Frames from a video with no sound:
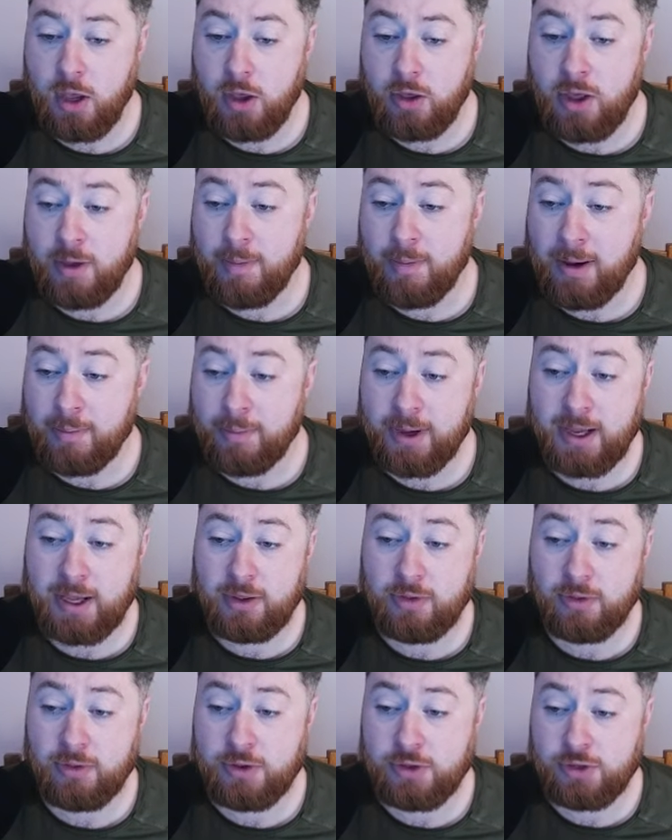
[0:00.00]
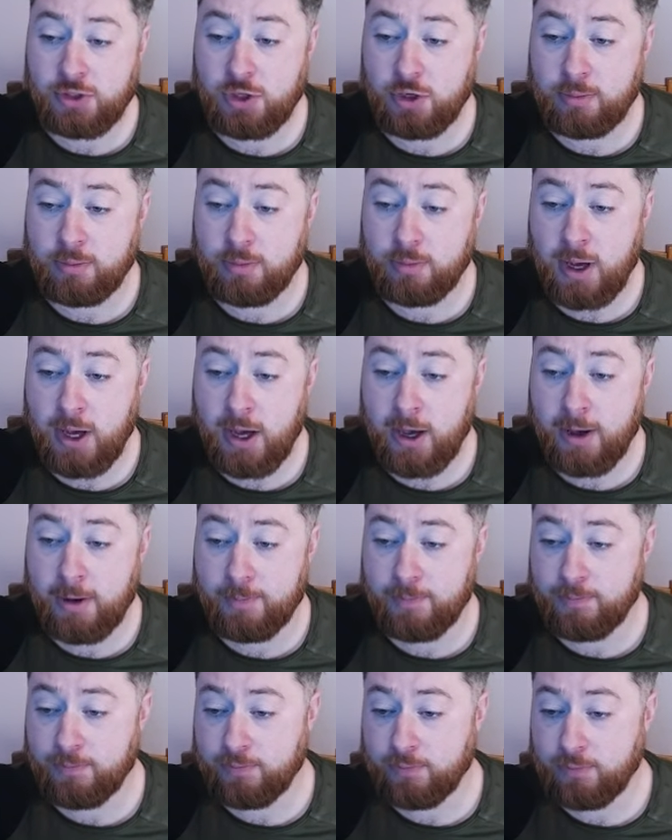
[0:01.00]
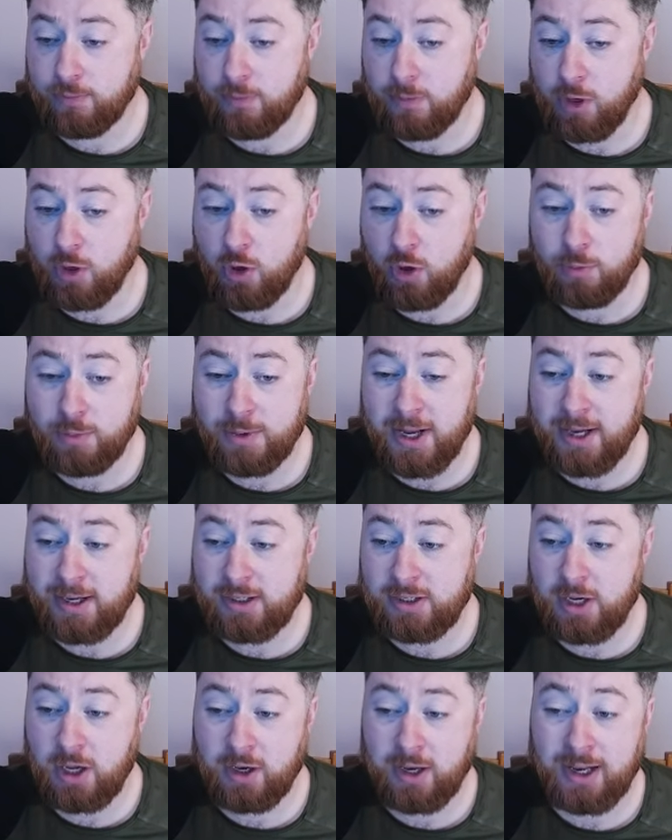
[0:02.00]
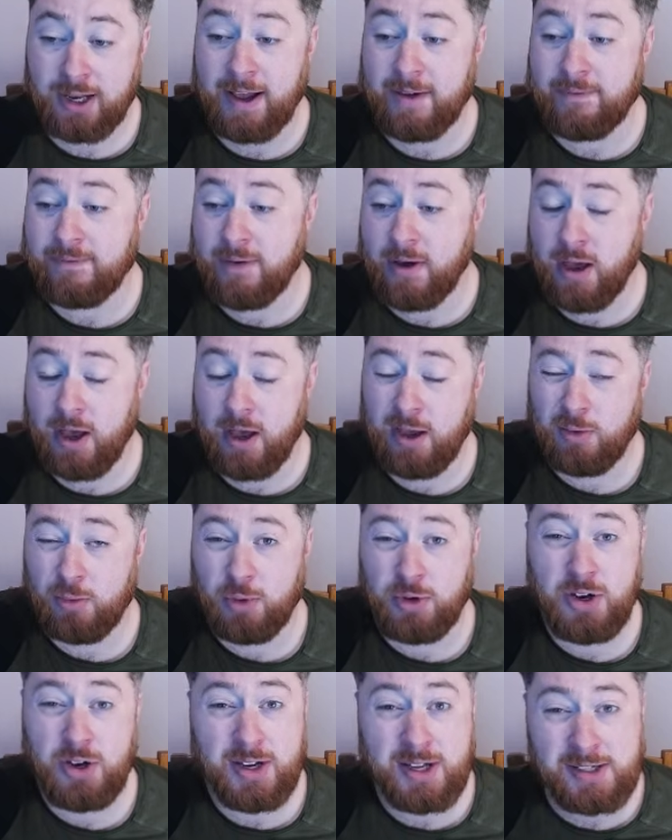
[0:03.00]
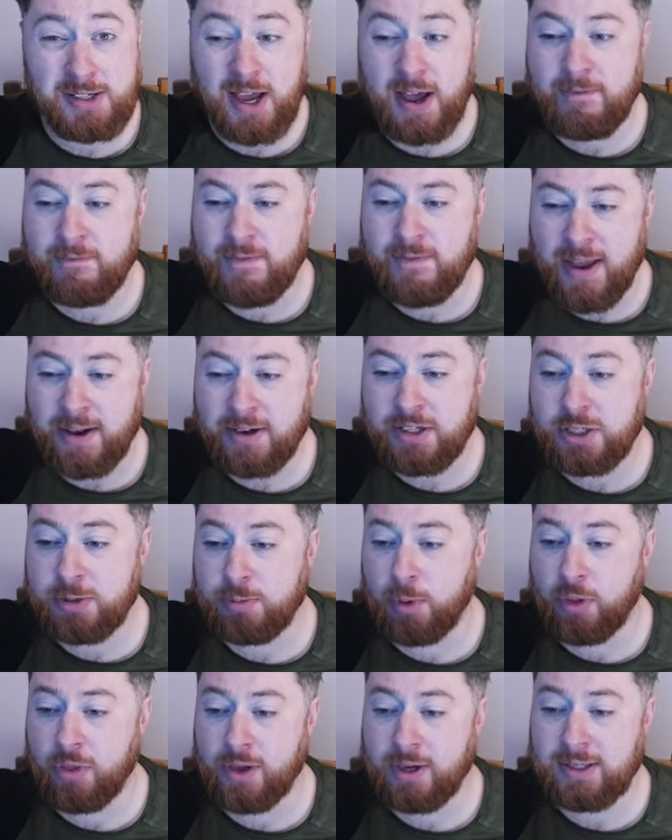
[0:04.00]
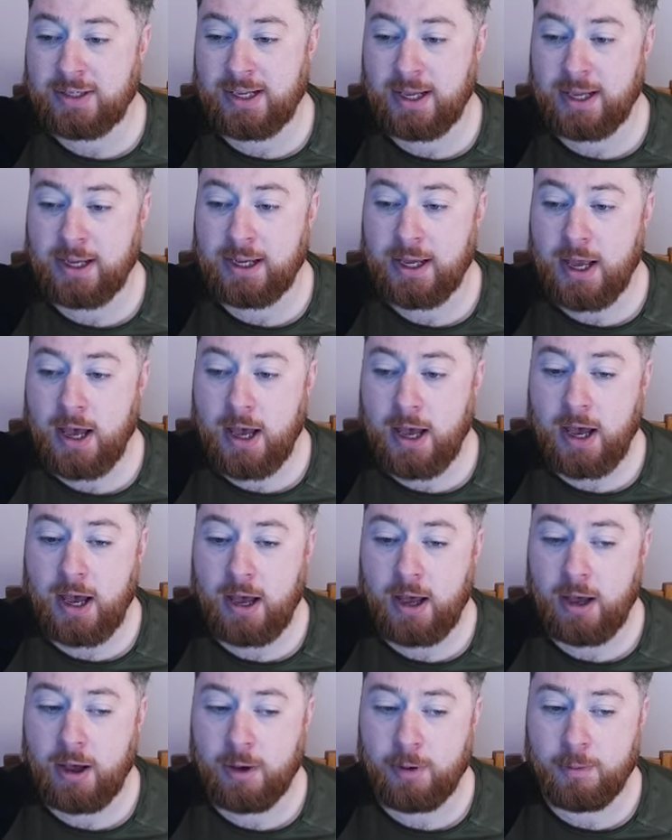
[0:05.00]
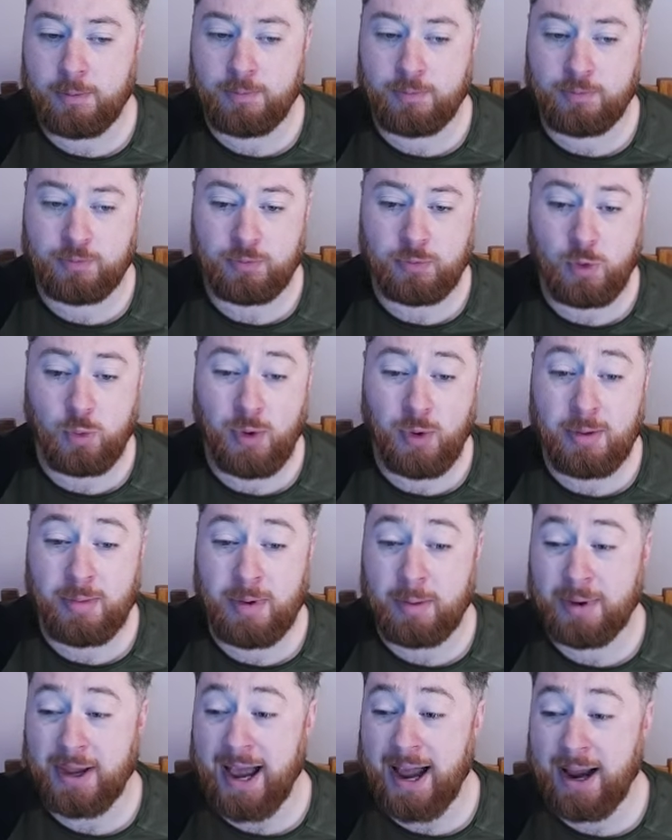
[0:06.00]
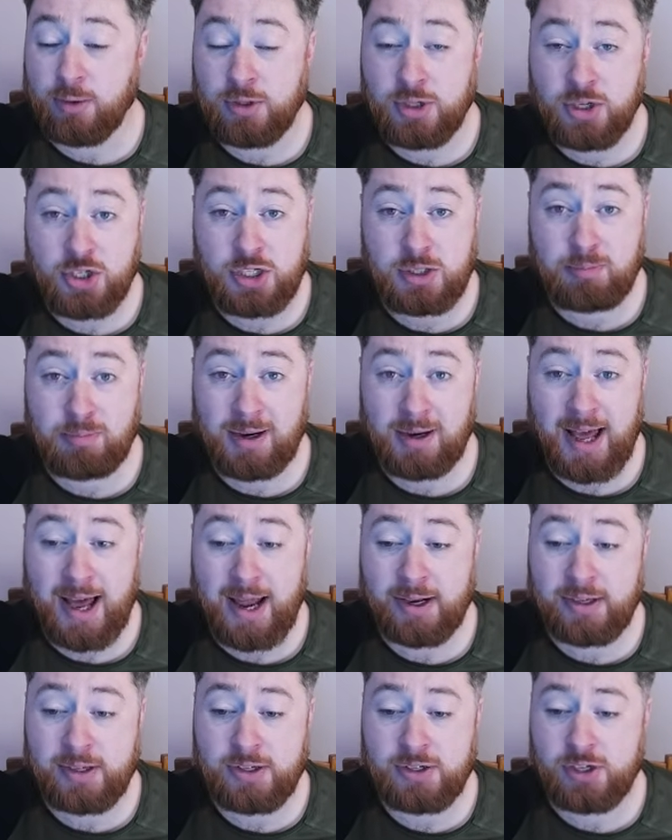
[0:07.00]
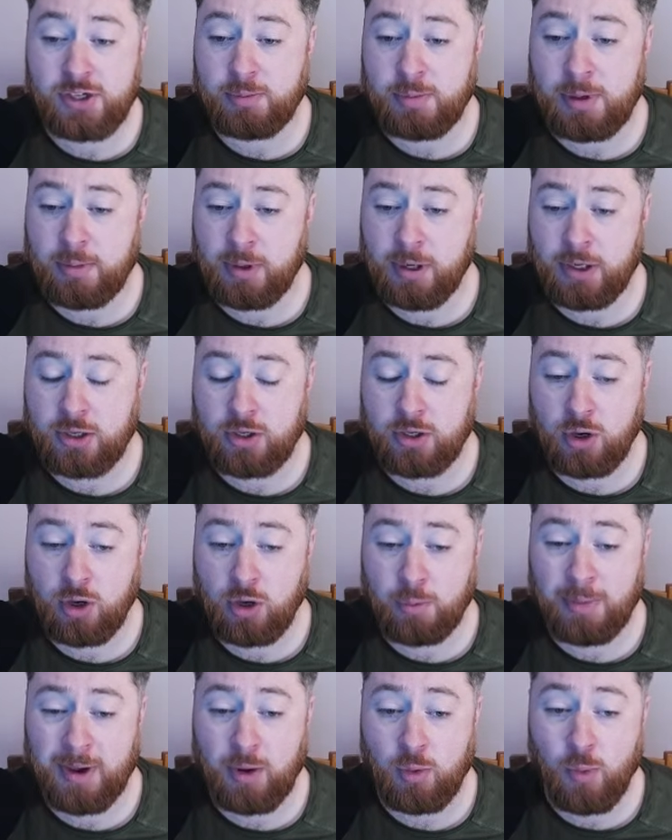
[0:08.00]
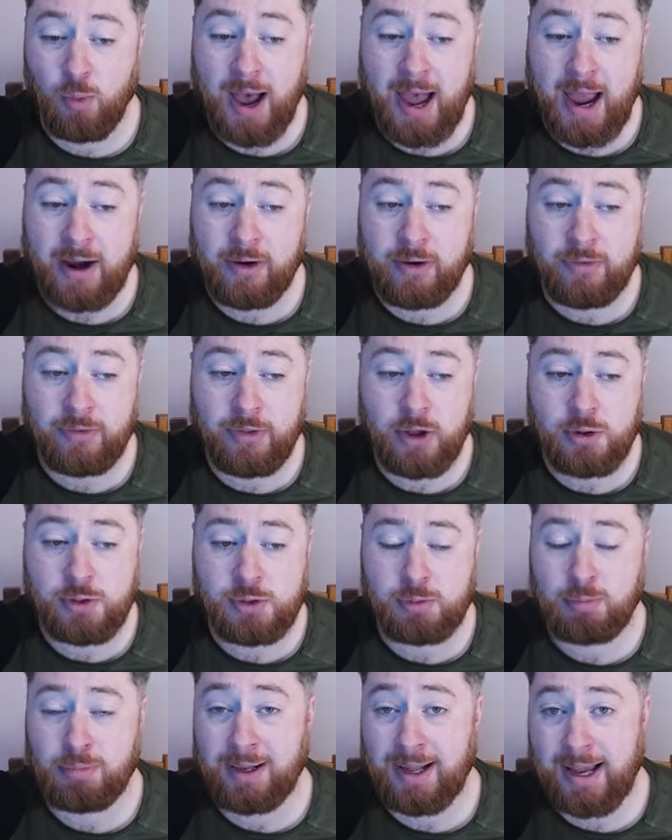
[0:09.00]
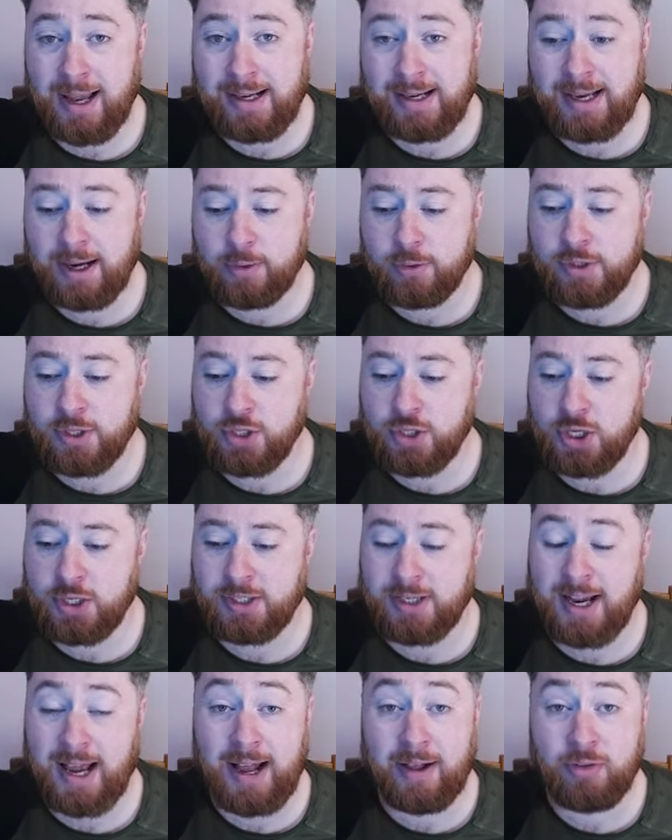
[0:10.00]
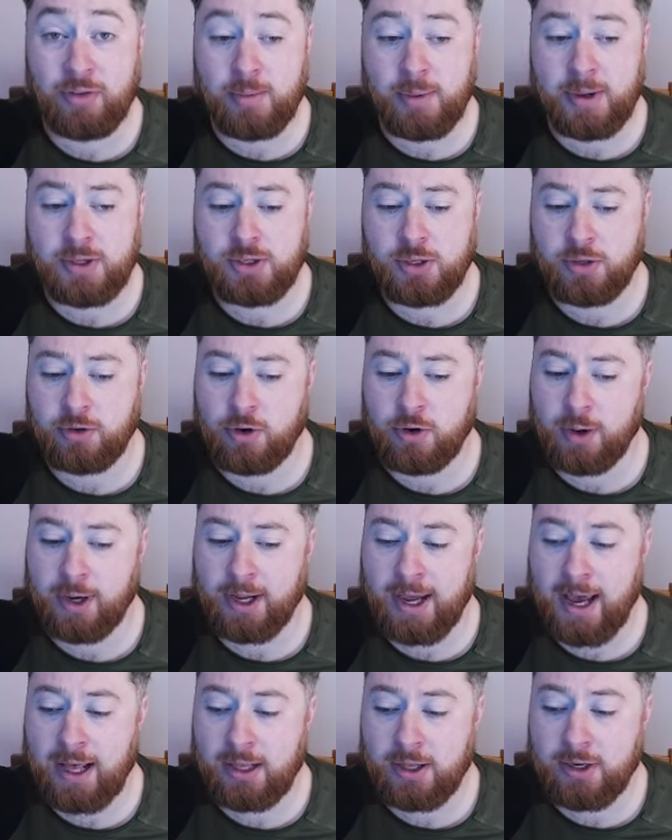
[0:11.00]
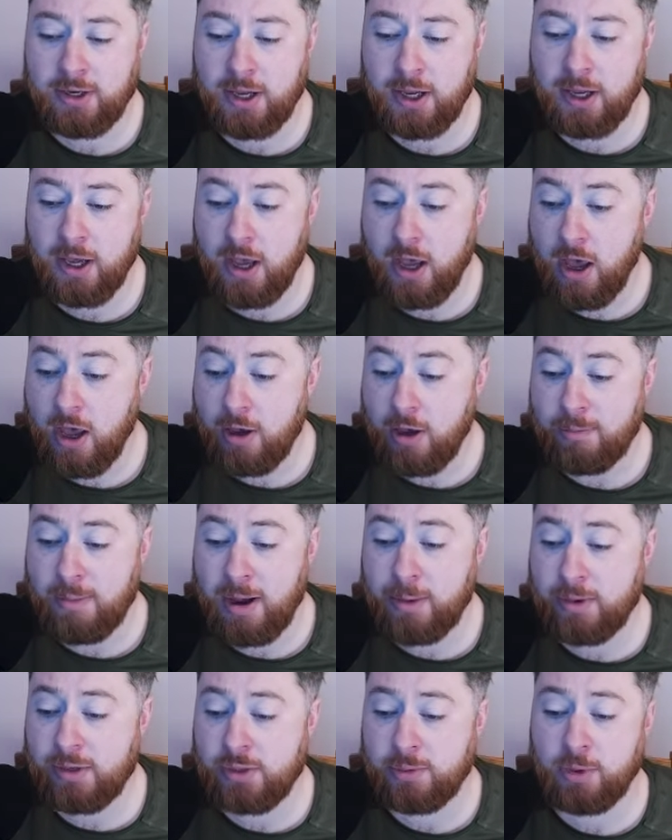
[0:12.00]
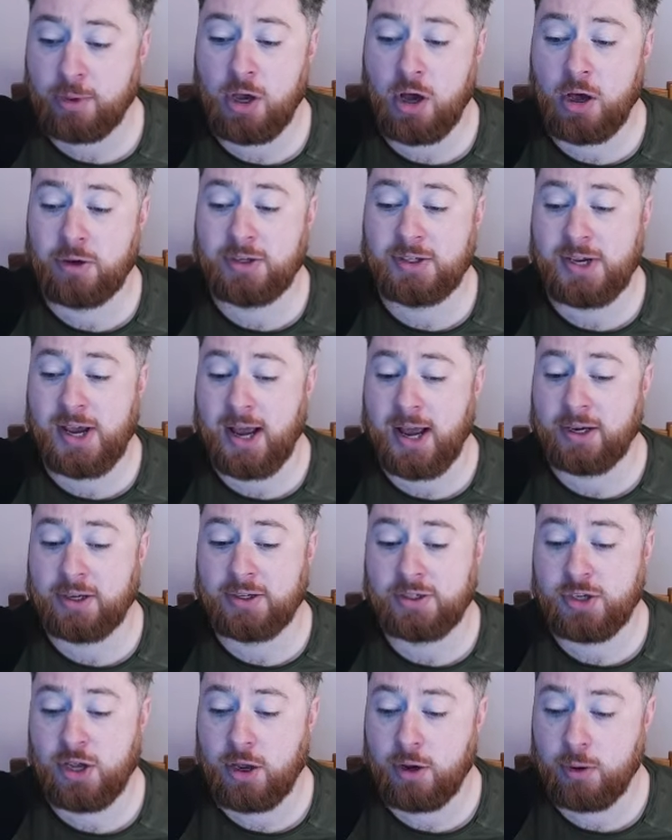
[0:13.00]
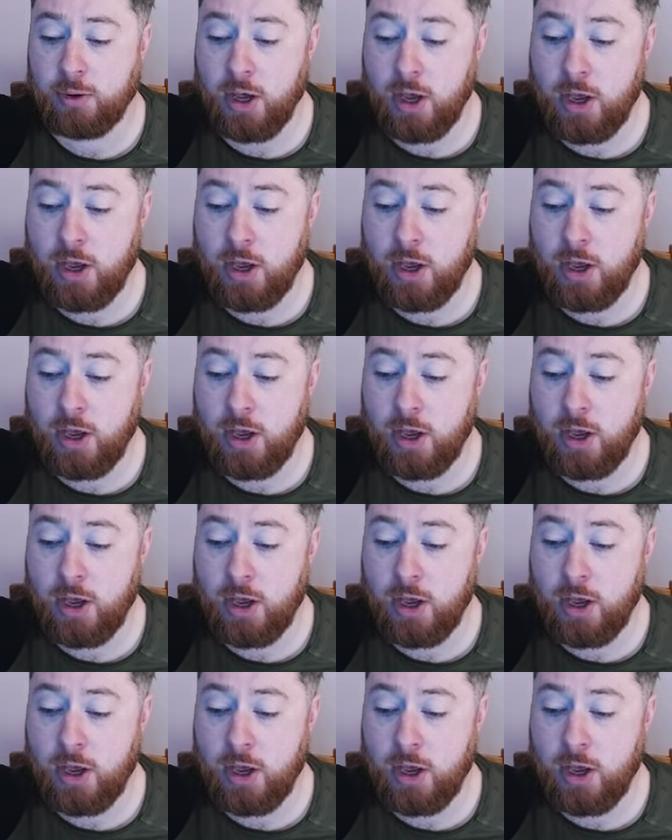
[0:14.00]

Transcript: It might be there's some updates on like well, not necessarily events, but things like where there might be outages planned, so people can be aware of those planned outages and add them into their own calendar. Maybe some contacts, so